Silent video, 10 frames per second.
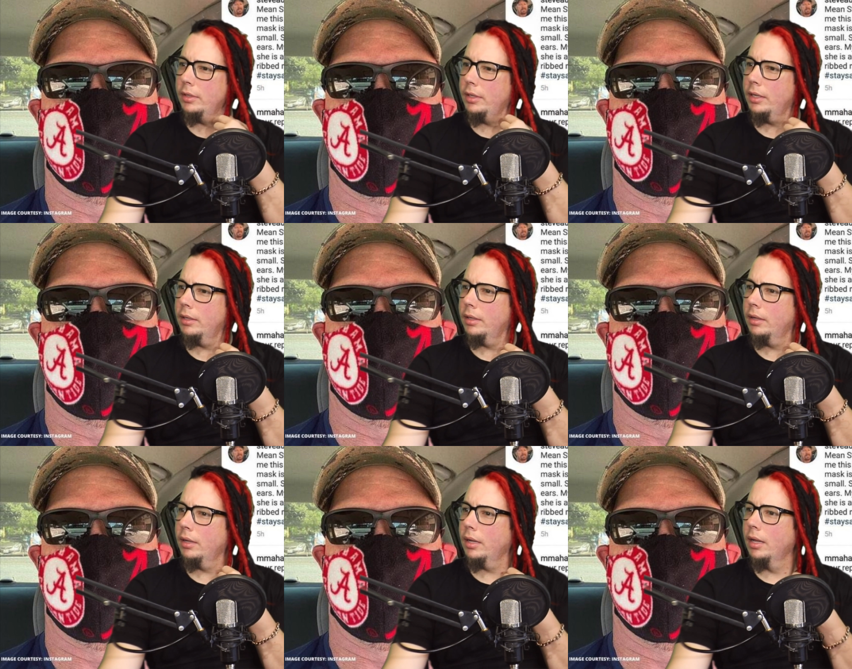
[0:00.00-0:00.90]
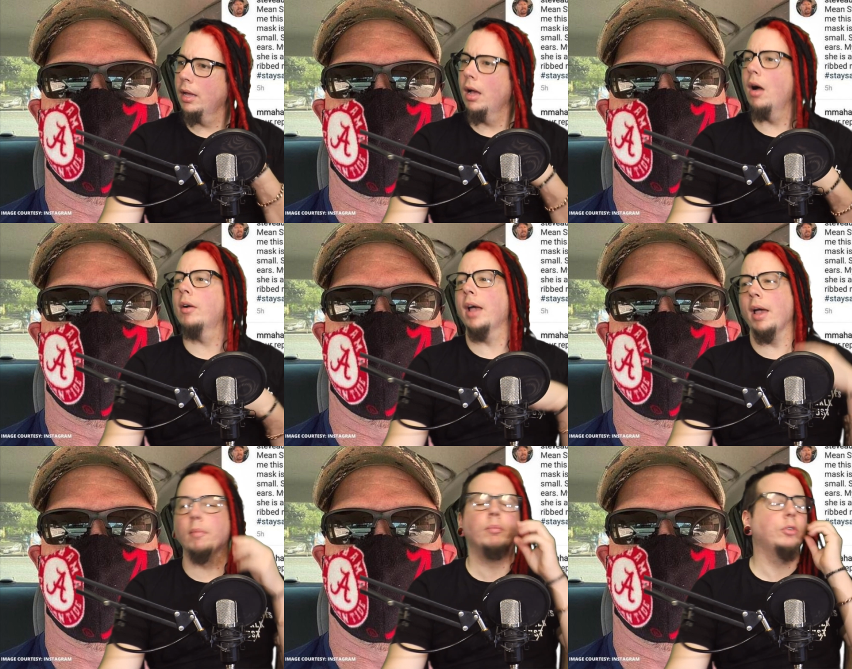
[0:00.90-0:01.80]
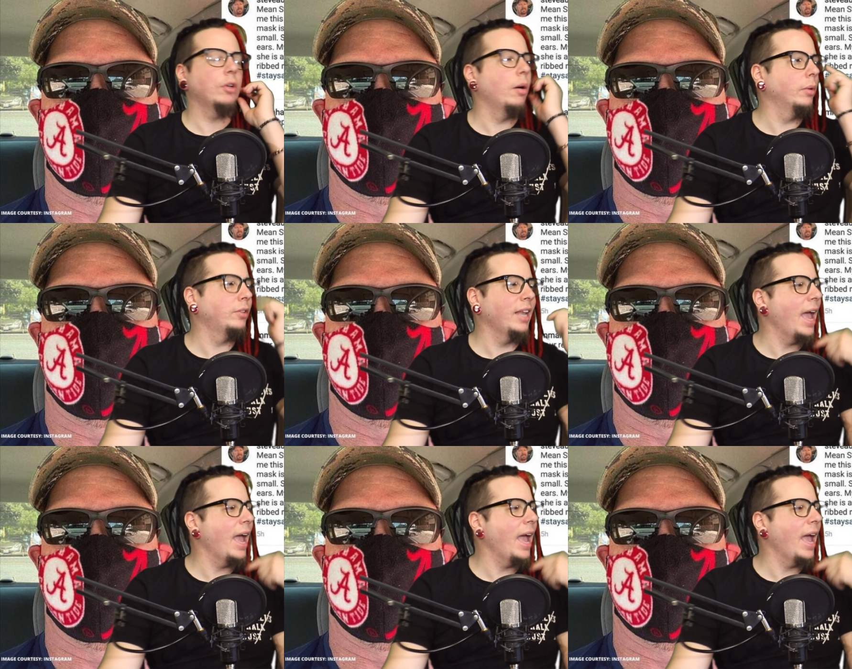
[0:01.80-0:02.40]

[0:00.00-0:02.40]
Speaker 1: Alabama. So it was an